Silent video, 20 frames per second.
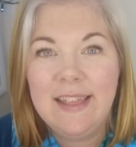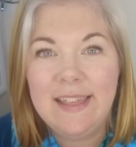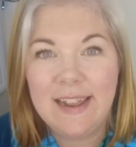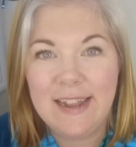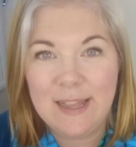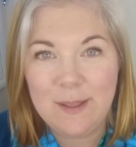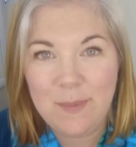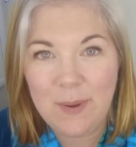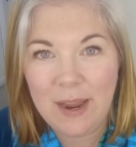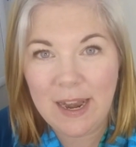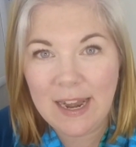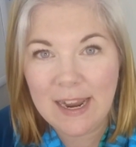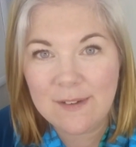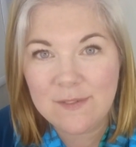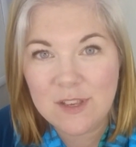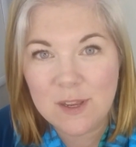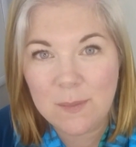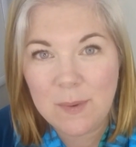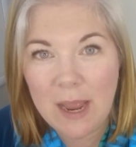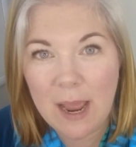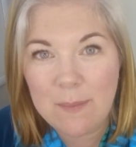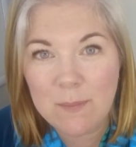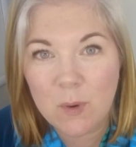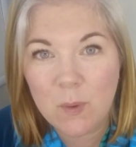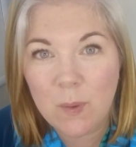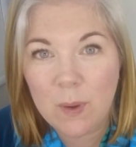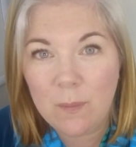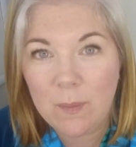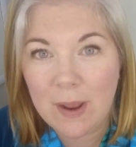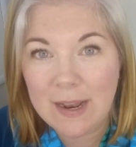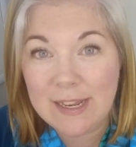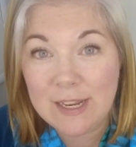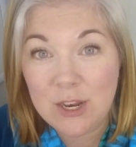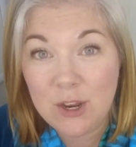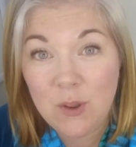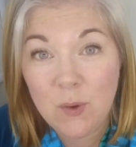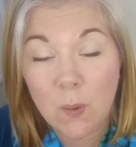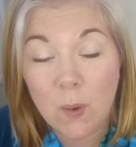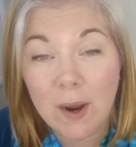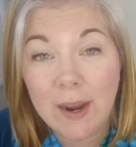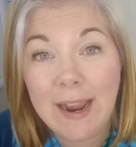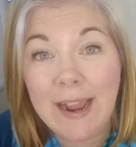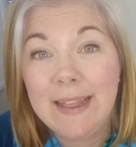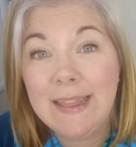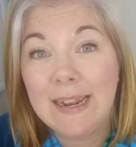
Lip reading: Then at the beginning of September, we went to New York.